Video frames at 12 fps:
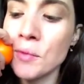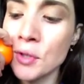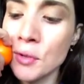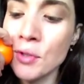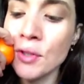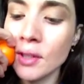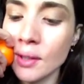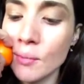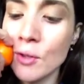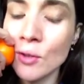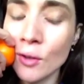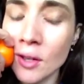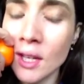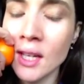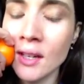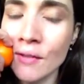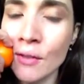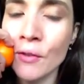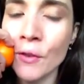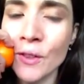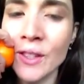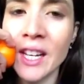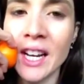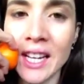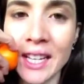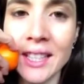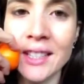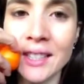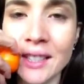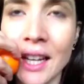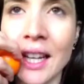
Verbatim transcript: usually the majority of the food that I eat.